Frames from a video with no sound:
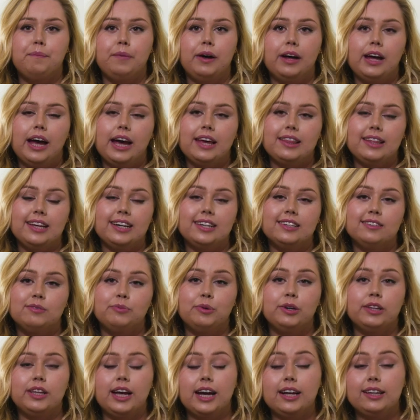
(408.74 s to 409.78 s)
but I think it's
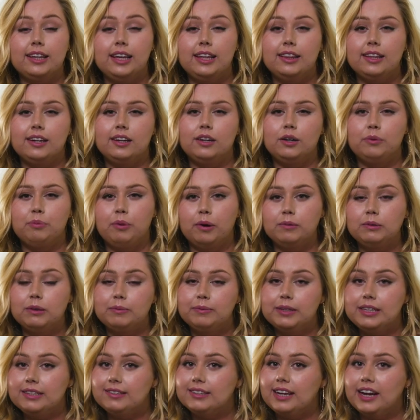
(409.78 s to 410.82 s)
more likely that I'll
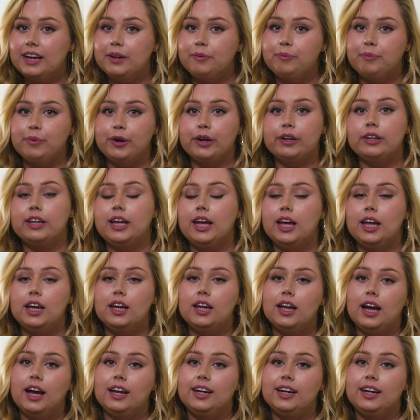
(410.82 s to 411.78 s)
probably stay in Brooklyn,